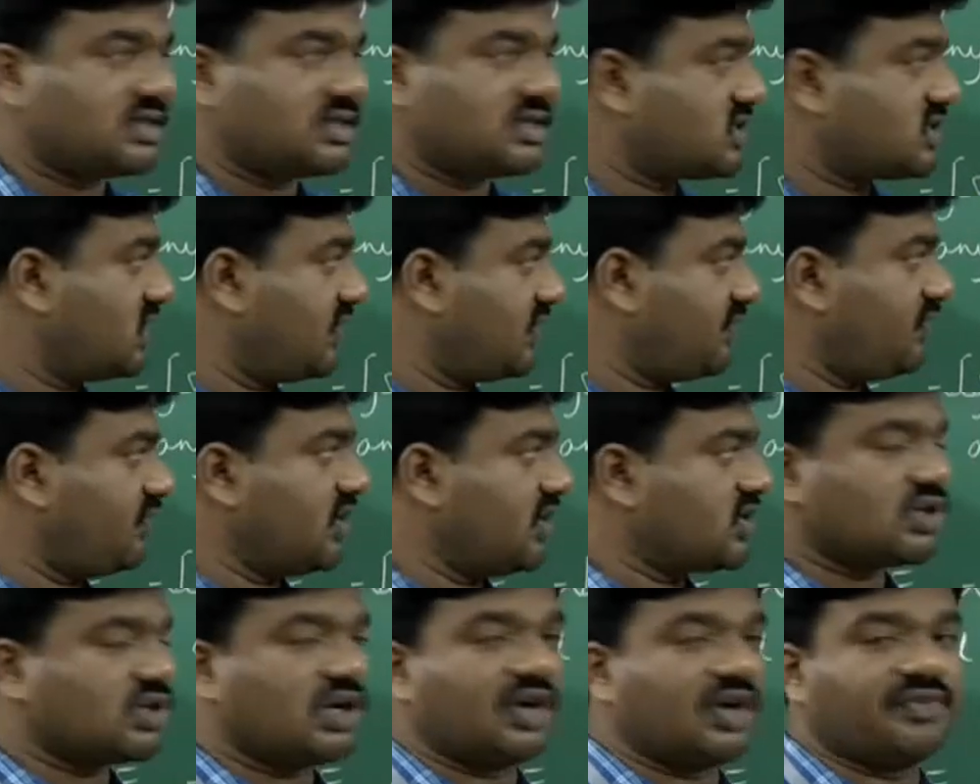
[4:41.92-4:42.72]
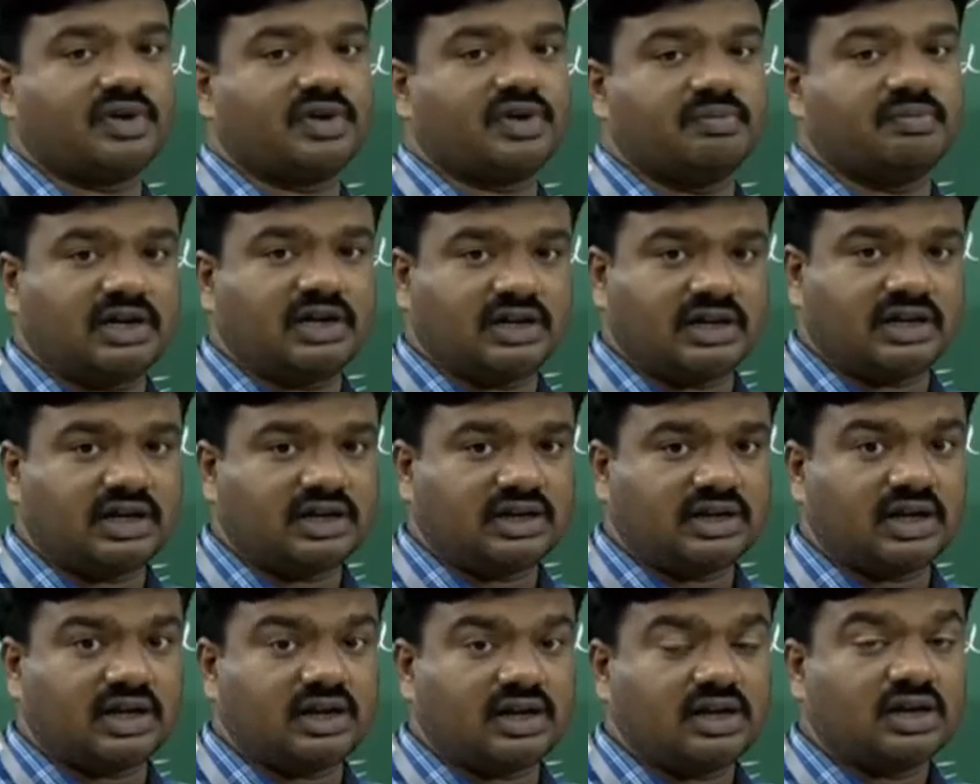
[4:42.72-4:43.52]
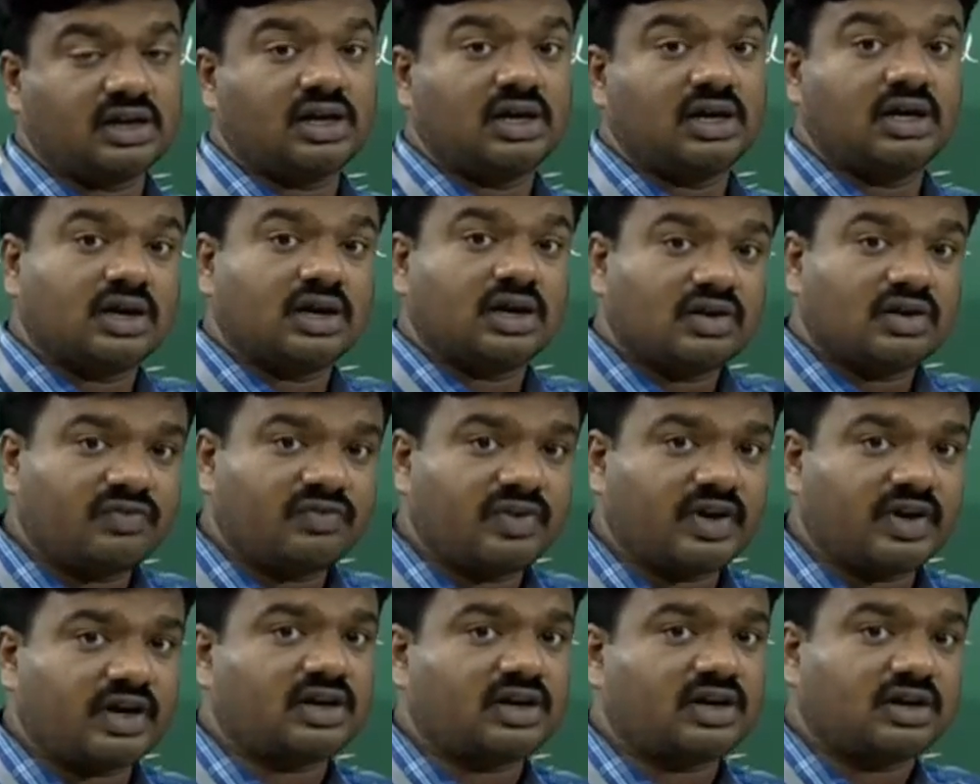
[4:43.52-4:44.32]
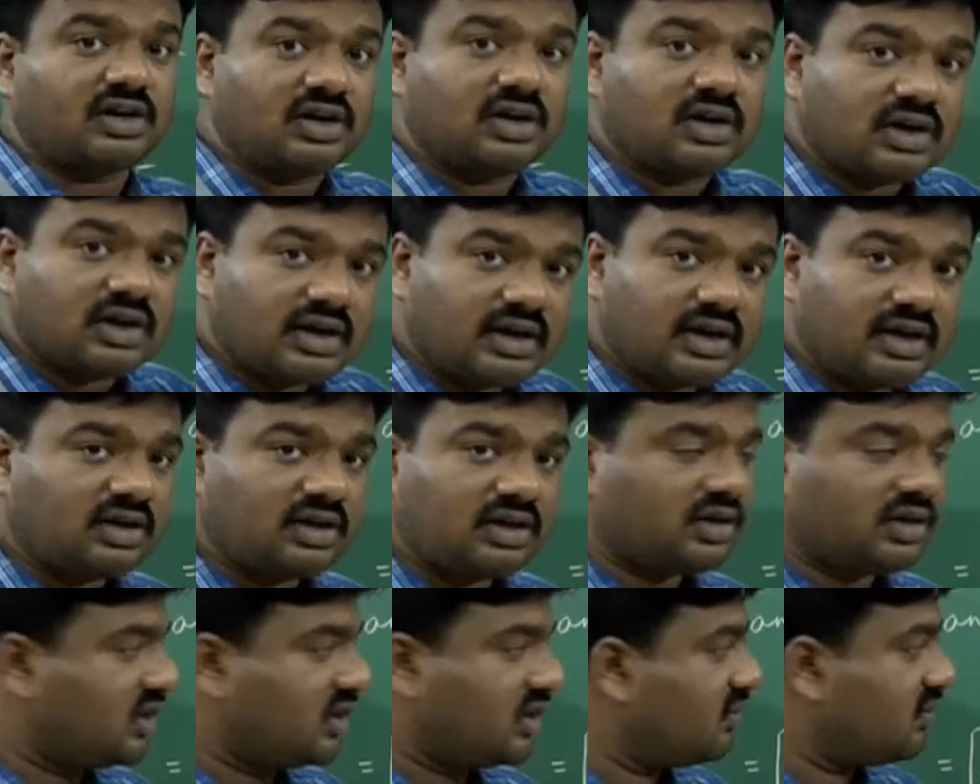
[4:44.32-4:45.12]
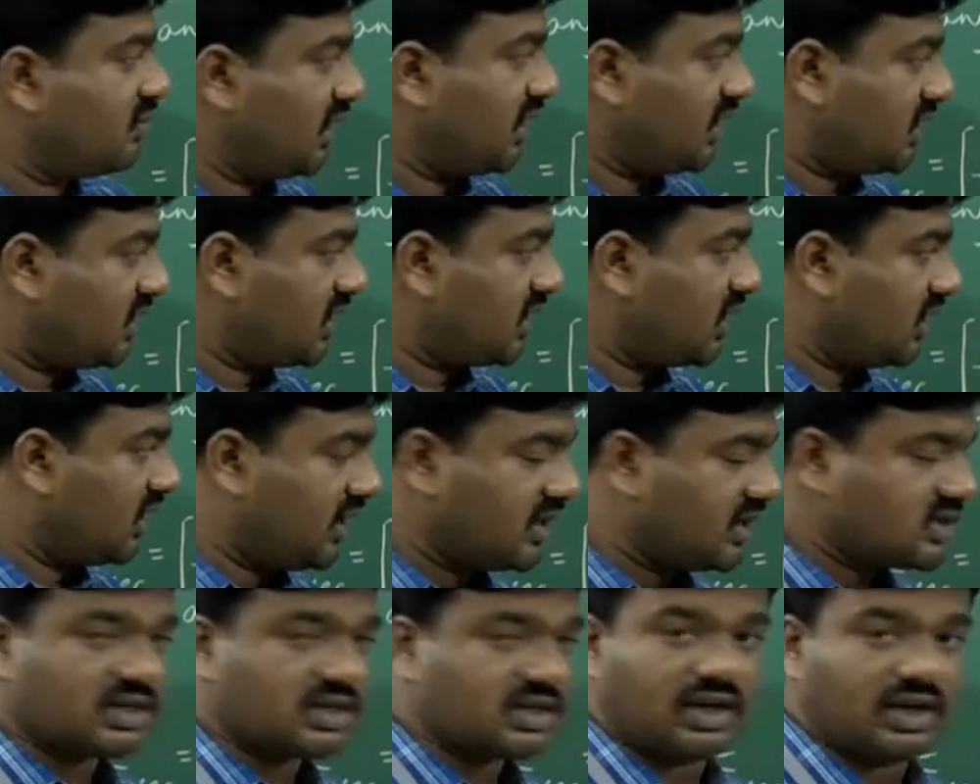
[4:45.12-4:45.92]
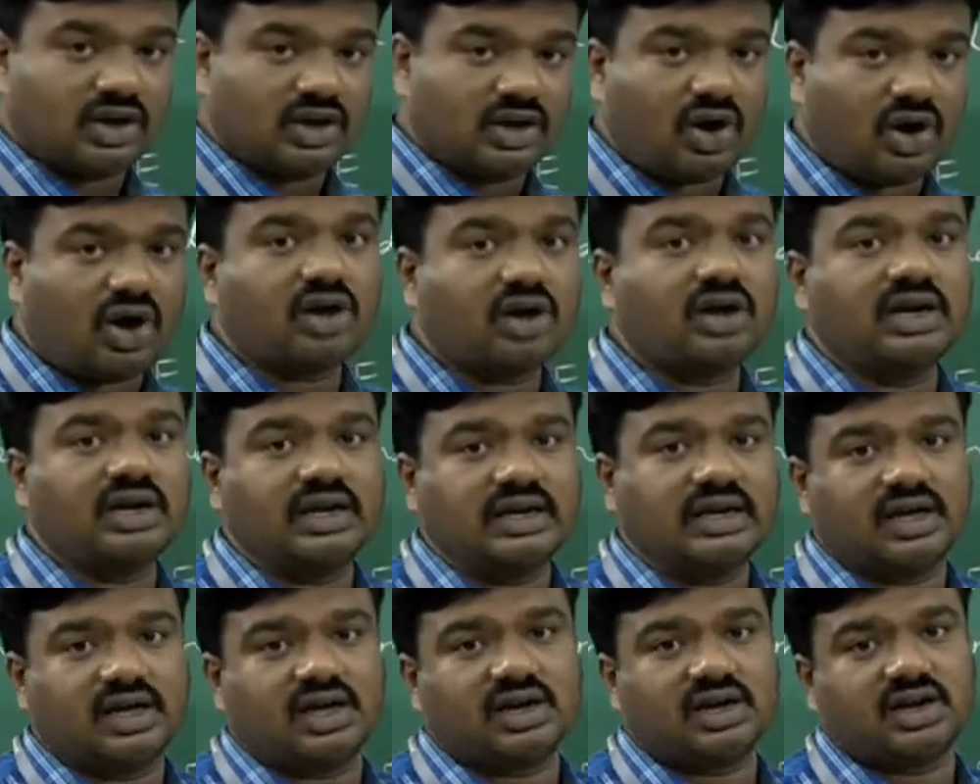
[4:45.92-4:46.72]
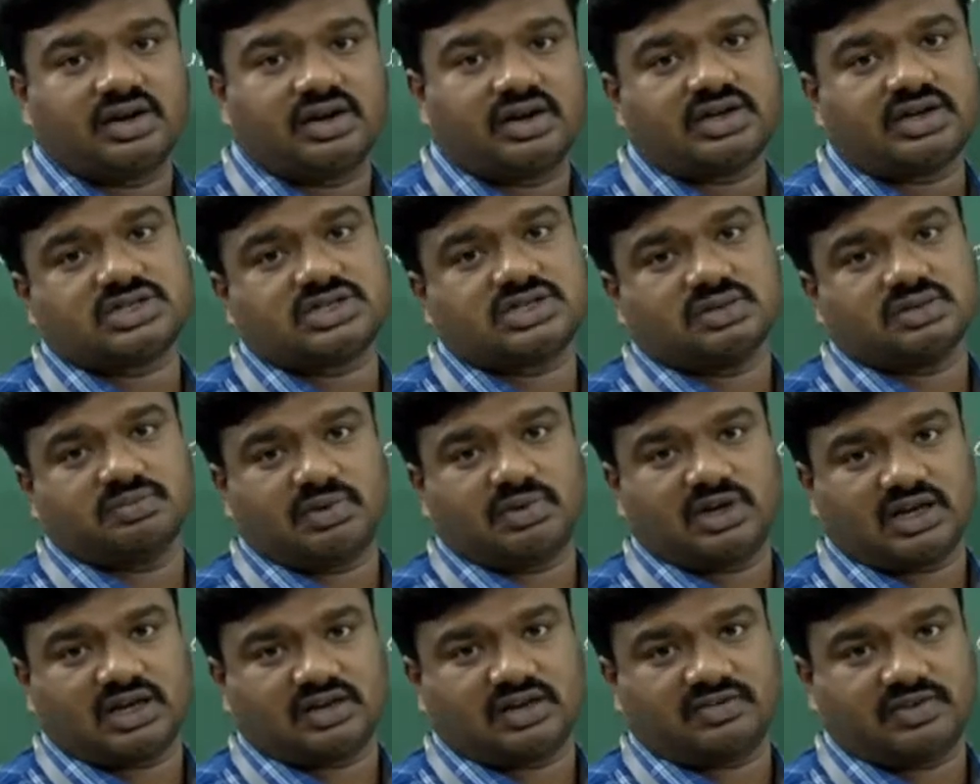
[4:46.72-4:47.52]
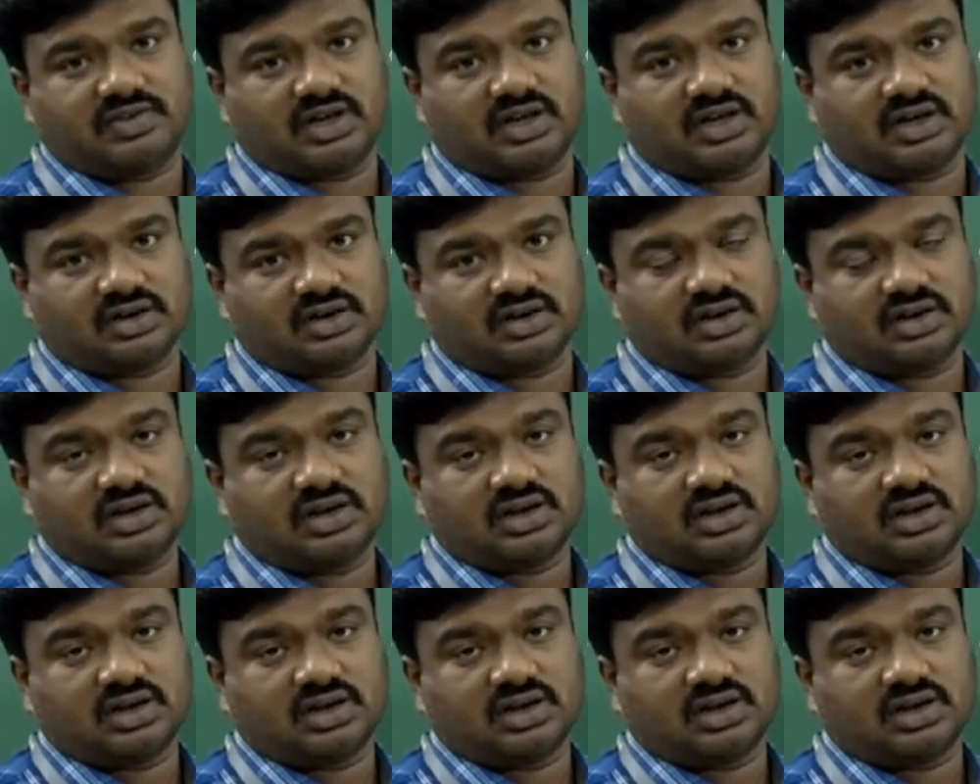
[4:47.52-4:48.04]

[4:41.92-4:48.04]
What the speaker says: stiffness of a material where in the material is non-linear in its behavior.